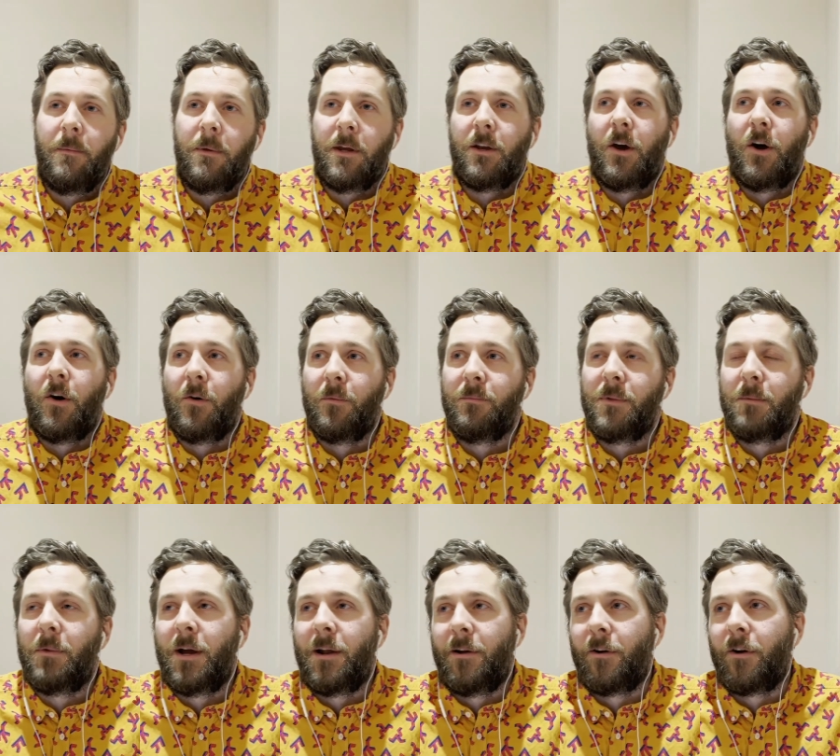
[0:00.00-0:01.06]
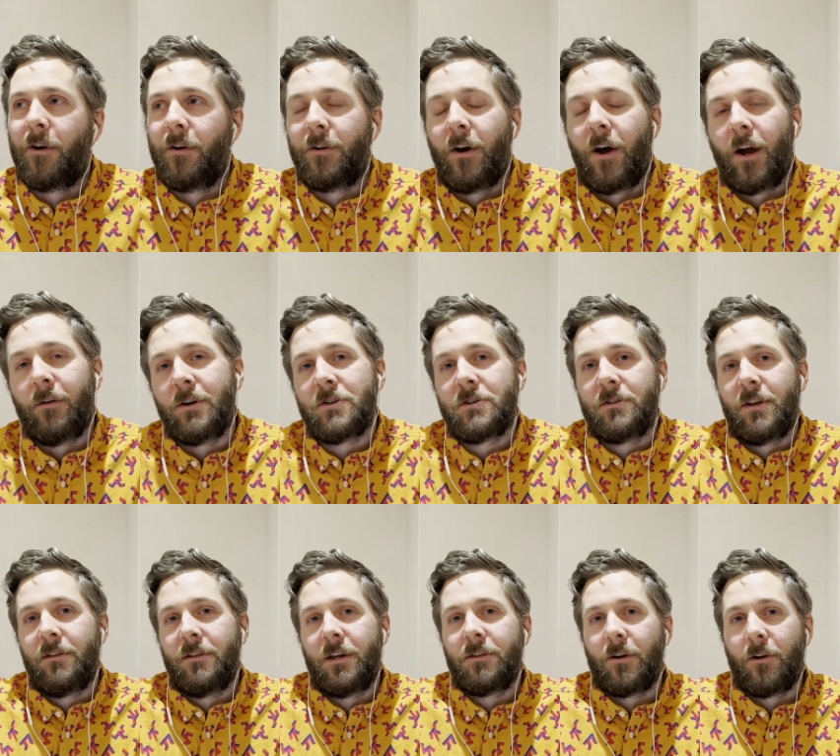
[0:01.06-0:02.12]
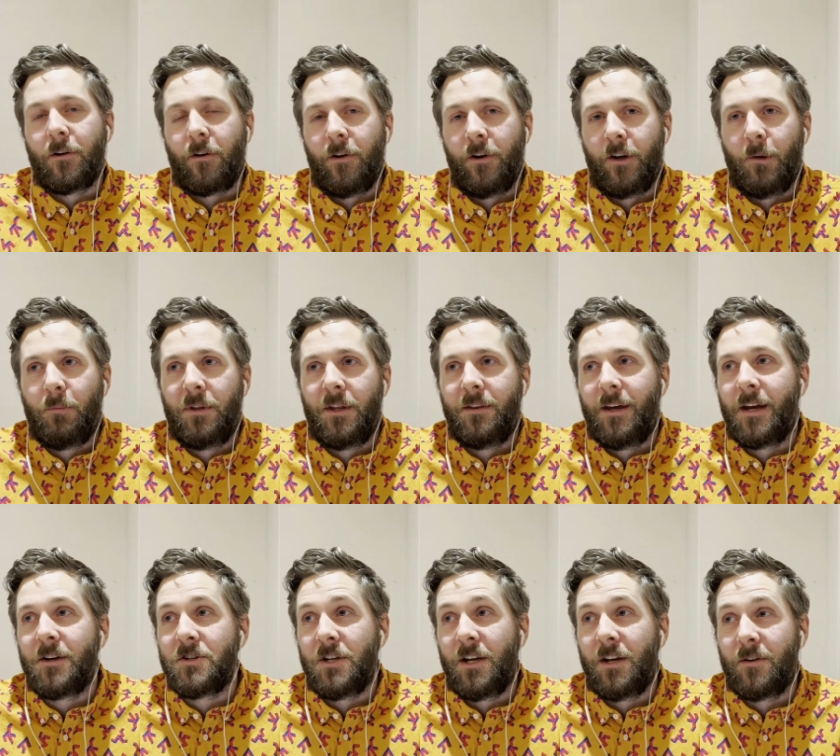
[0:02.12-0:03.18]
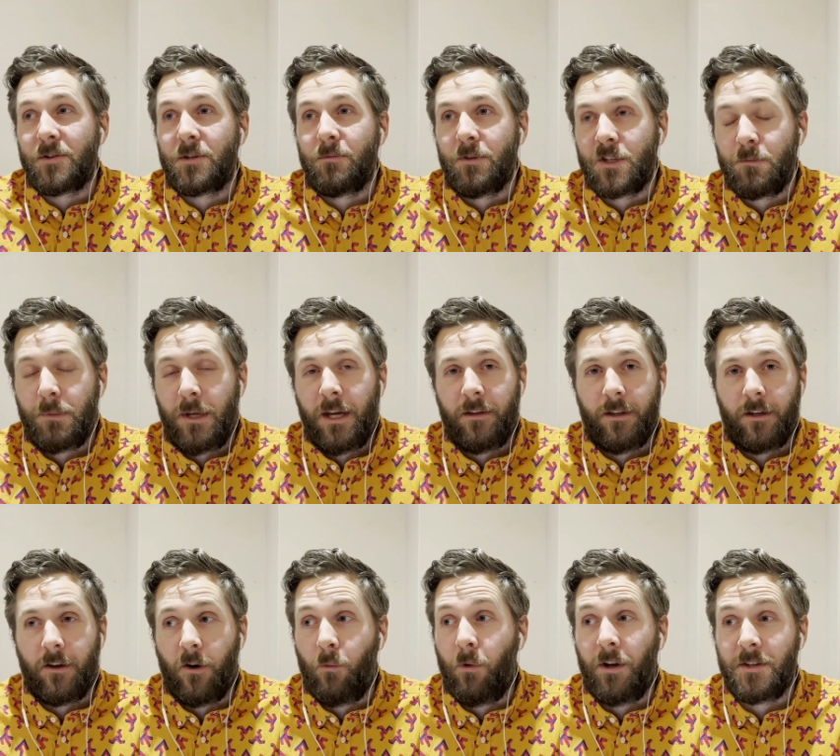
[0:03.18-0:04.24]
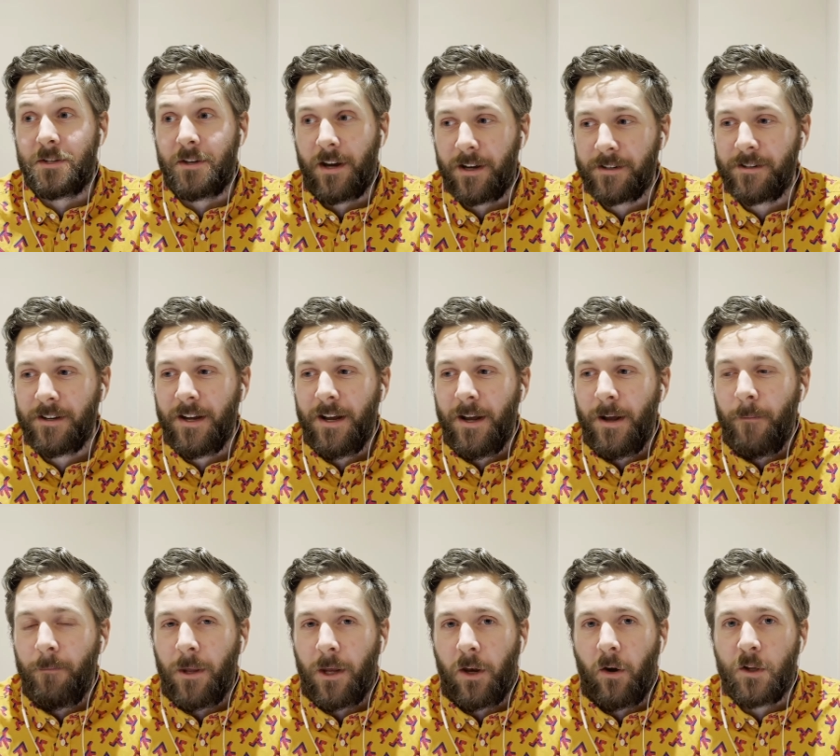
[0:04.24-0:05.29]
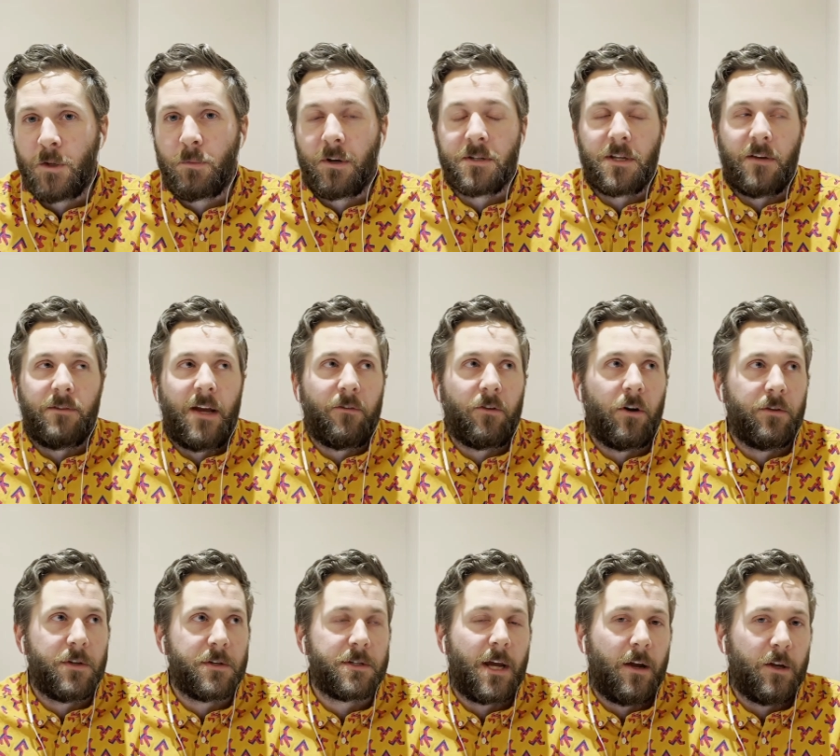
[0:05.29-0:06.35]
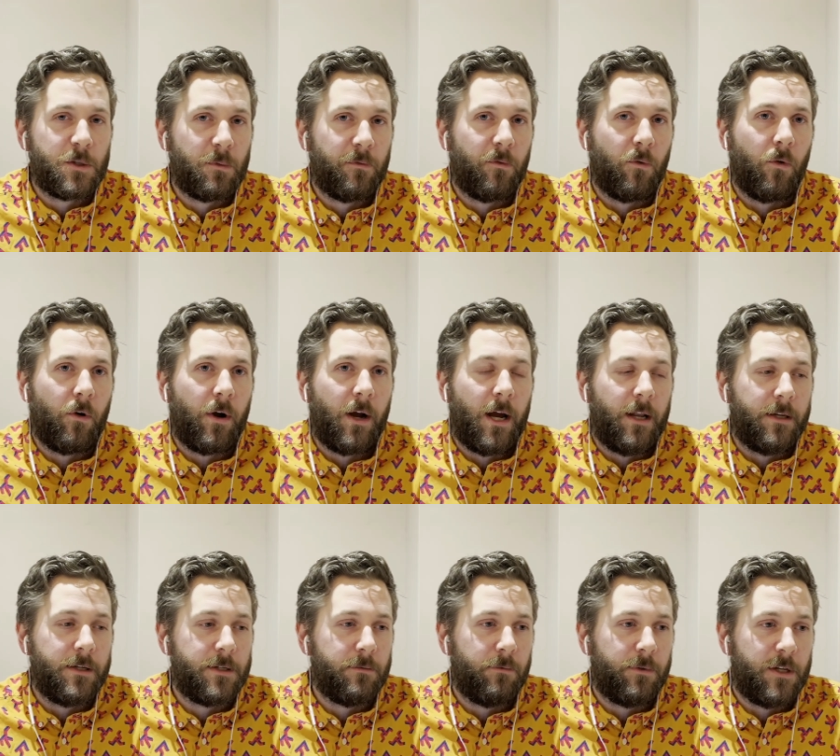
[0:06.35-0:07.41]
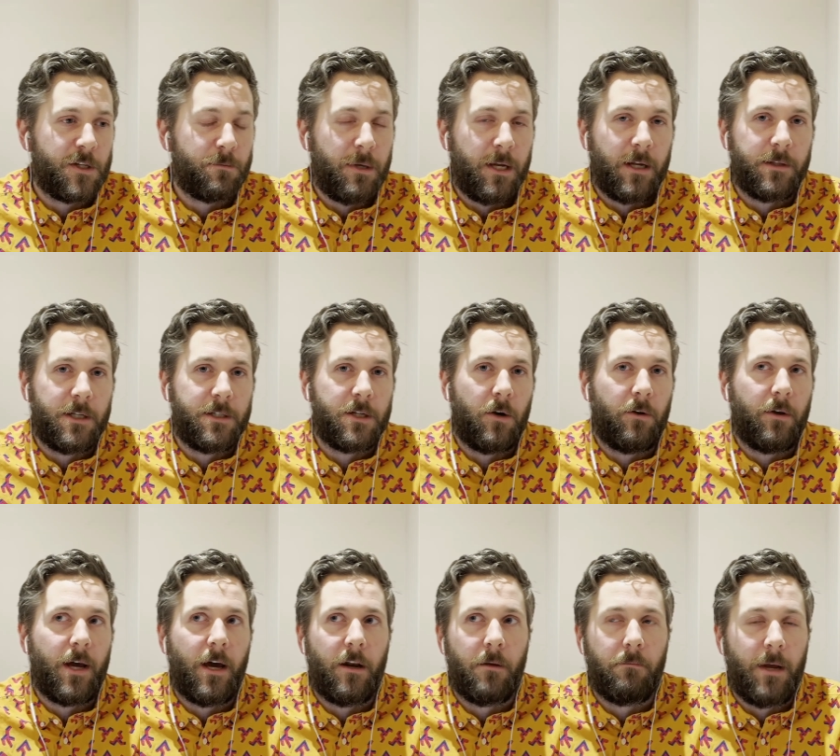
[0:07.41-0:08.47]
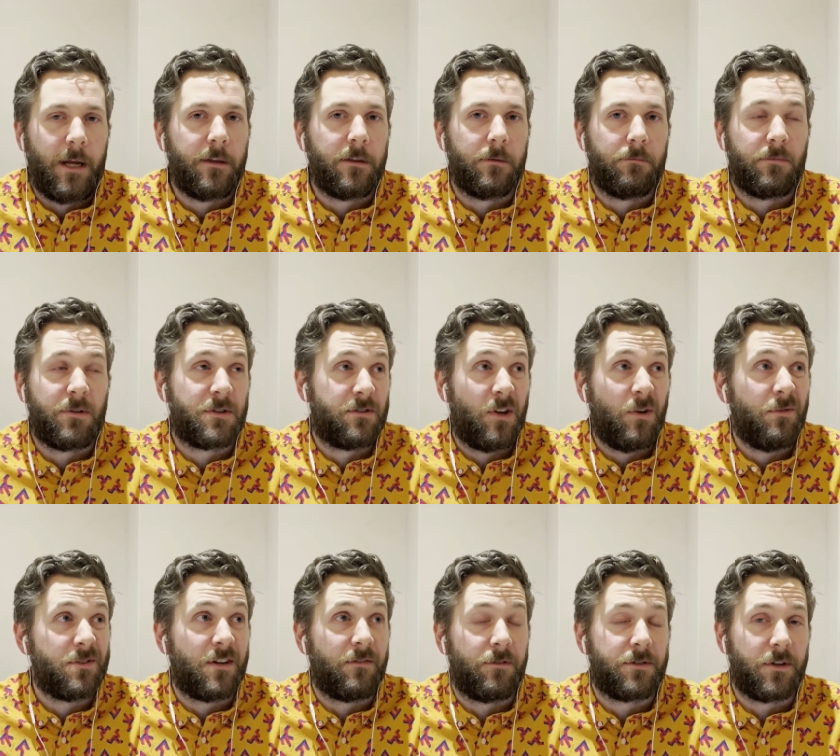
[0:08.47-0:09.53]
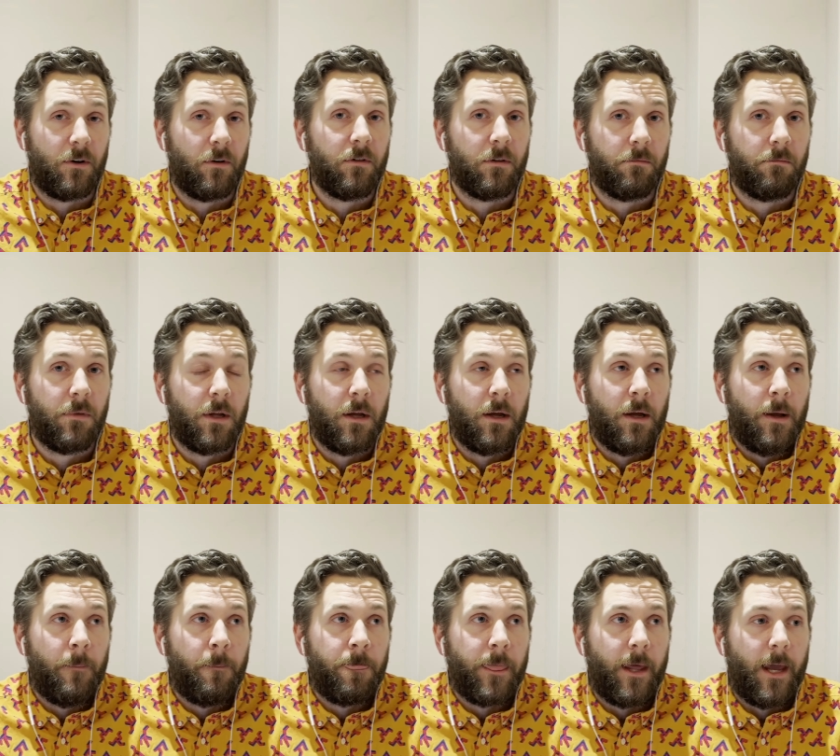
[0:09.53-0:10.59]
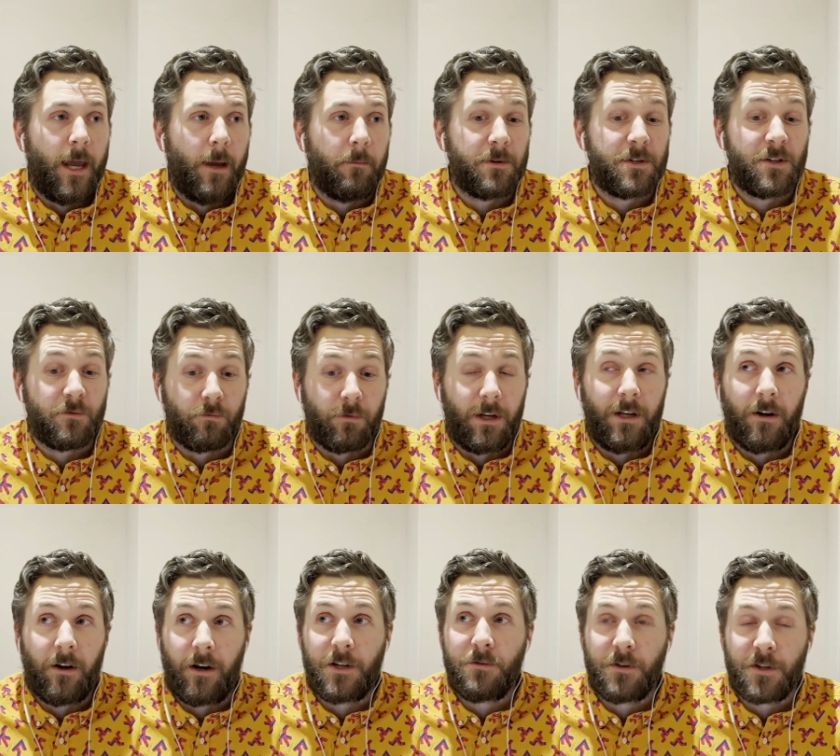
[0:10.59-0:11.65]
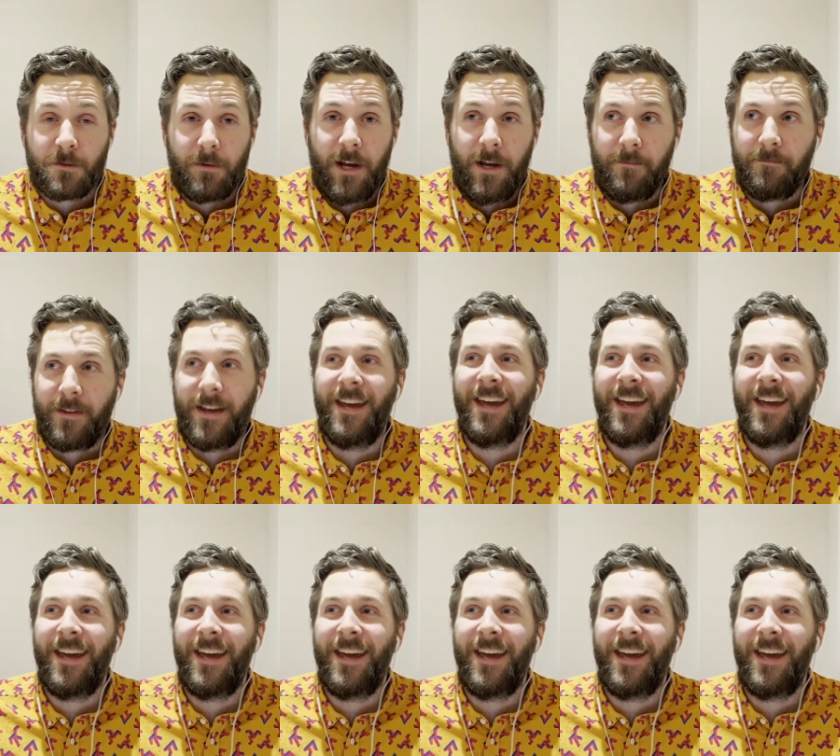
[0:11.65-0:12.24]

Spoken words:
they might learn Irish and they think they're learning it, but then they actually hear someone speak and they go, what is that? It's because they've never heard the sounds before, and when they speak it, they don't know how to make them because no one's ever told them. Because it's really hard to explain.